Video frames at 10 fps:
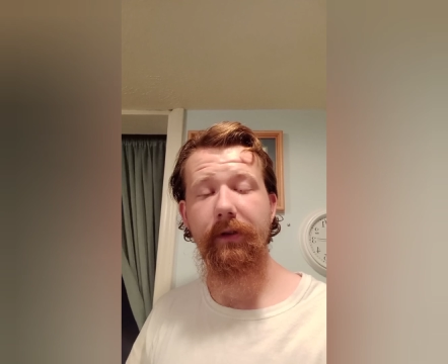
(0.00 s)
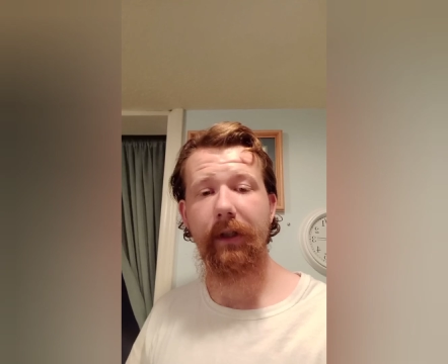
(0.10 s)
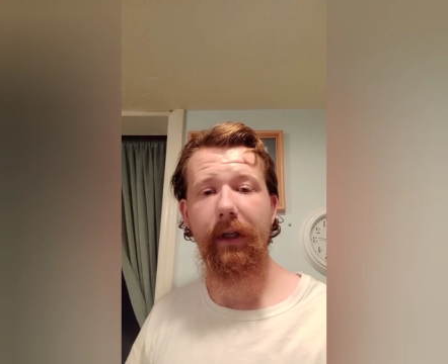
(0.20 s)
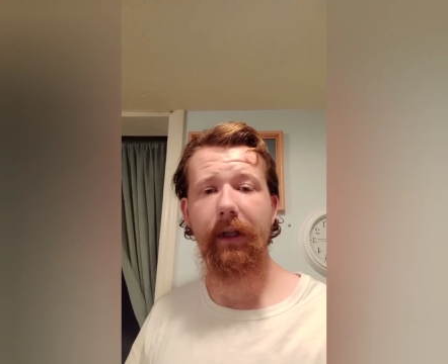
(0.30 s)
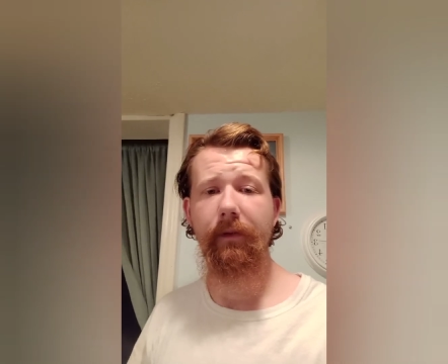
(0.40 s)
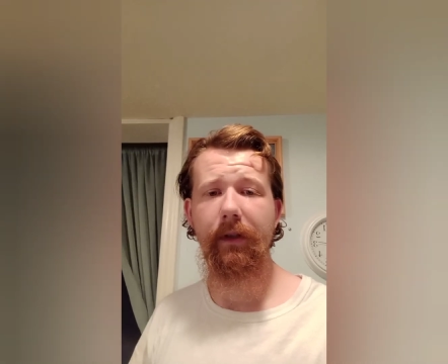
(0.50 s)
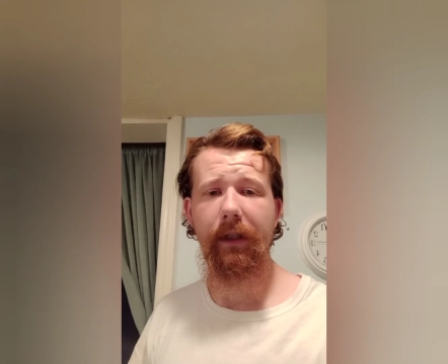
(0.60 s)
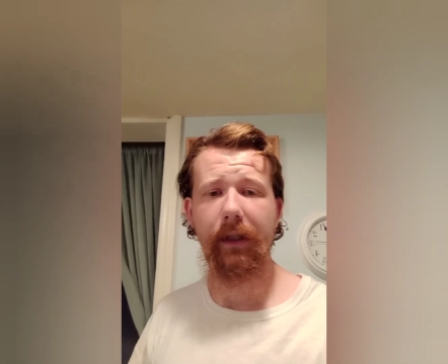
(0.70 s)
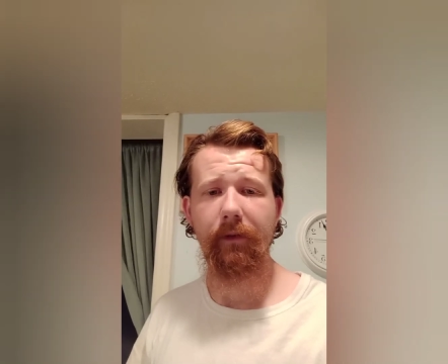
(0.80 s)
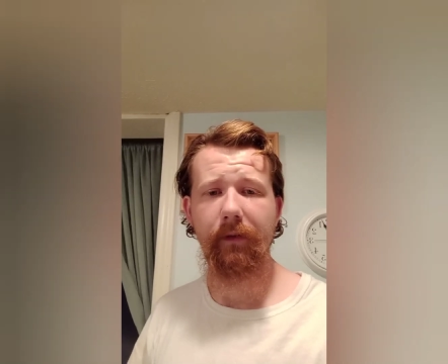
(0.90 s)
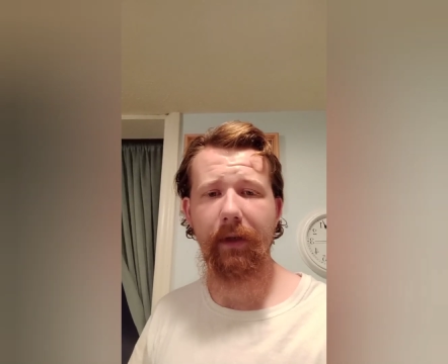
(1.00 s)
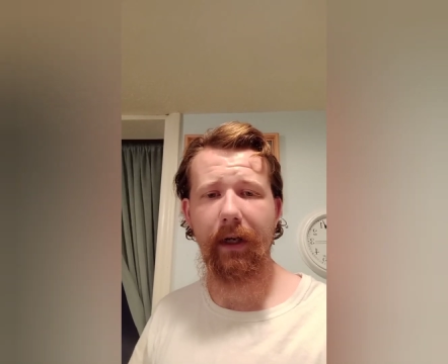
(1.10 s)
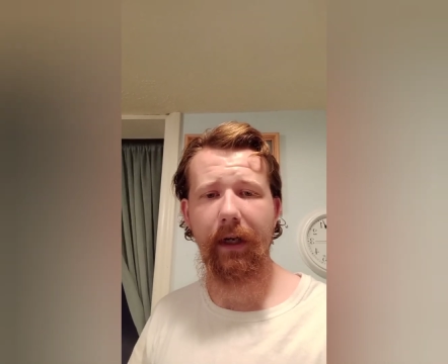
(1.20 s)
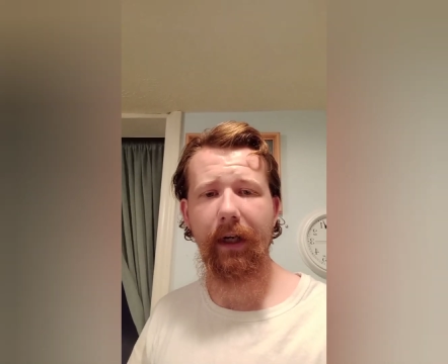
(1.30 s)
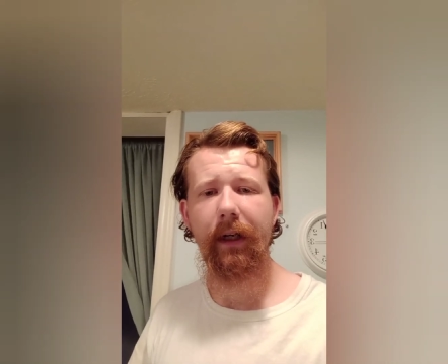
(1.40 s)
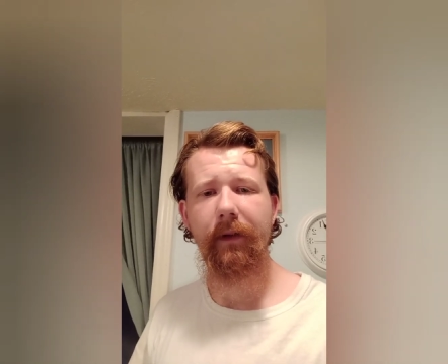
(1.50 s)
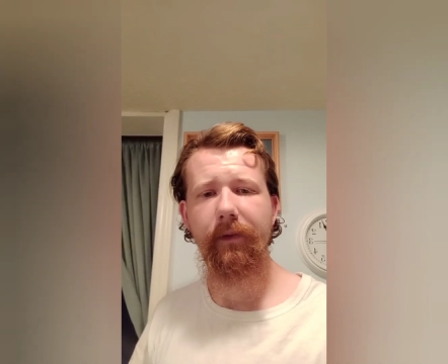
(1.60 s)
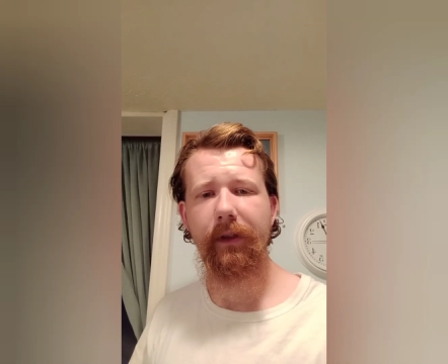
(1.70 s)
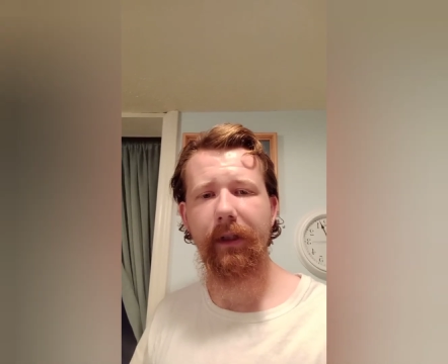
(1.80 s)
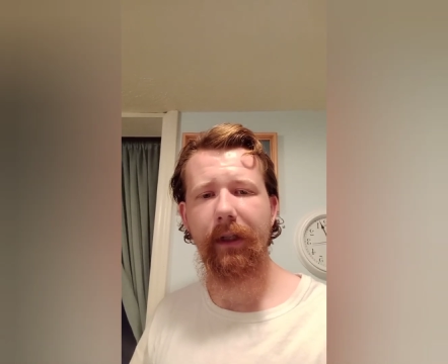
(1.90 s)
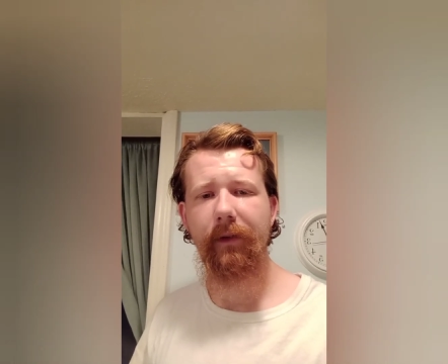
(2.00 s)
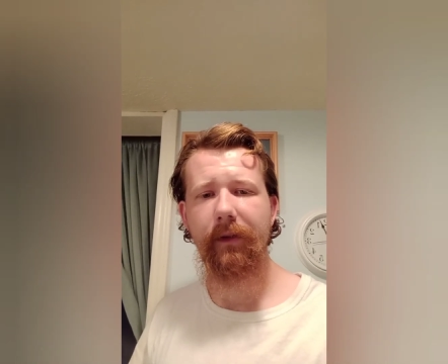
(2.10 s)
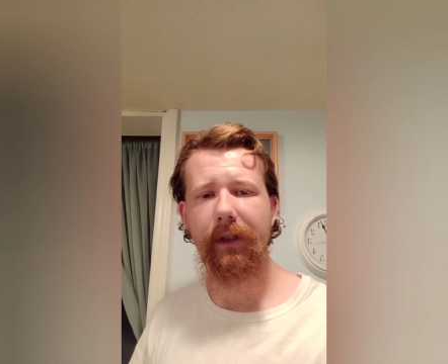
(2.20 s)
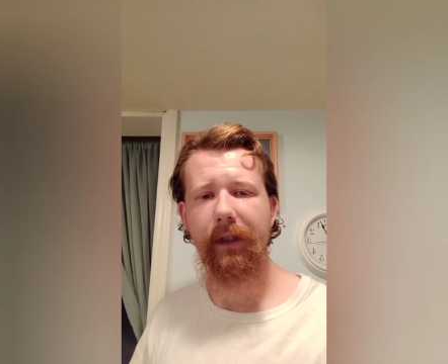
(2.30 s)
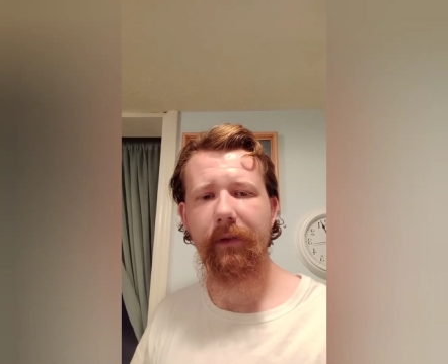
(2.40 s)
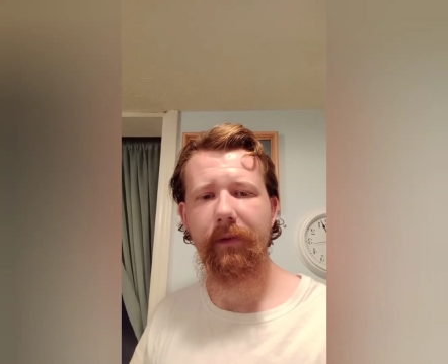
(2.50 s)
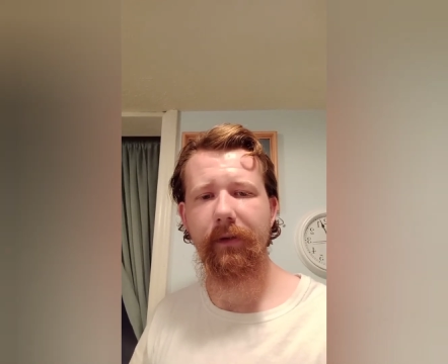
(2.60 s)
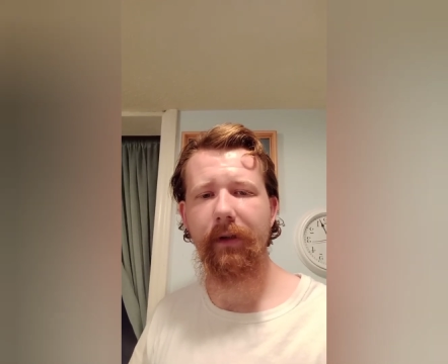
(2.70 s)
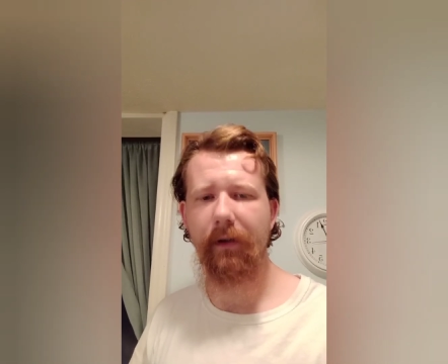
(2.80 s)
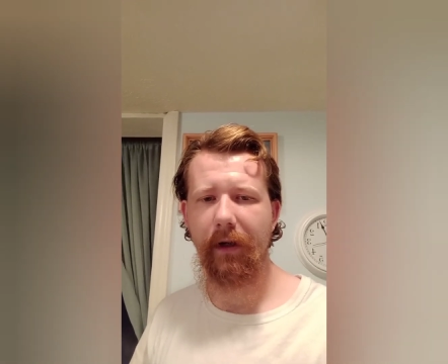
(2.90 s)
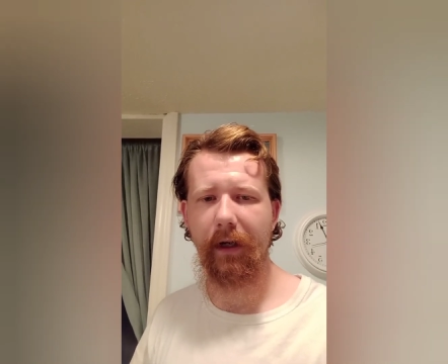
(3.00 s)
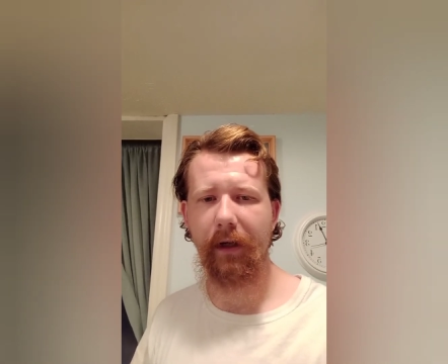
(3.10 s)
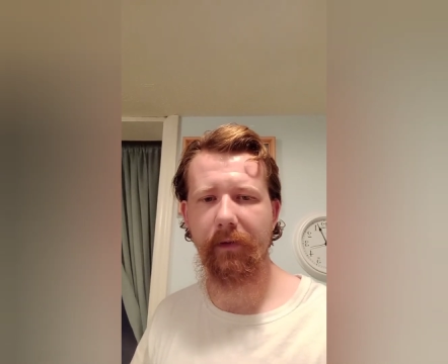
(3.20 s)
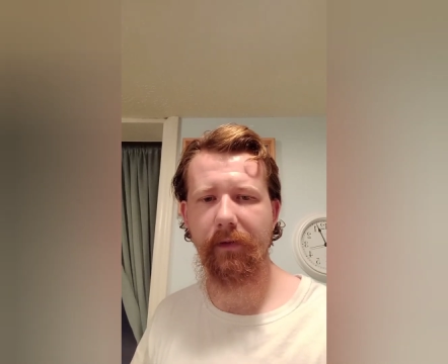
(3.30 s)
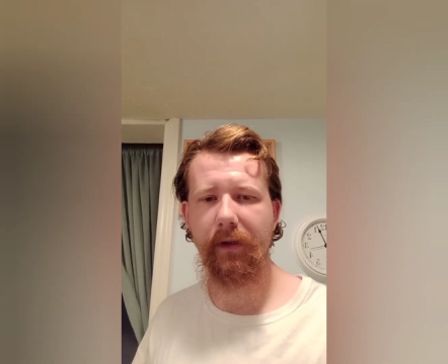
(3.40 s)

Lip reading: I have a deed for my half, and they have a deed for their half.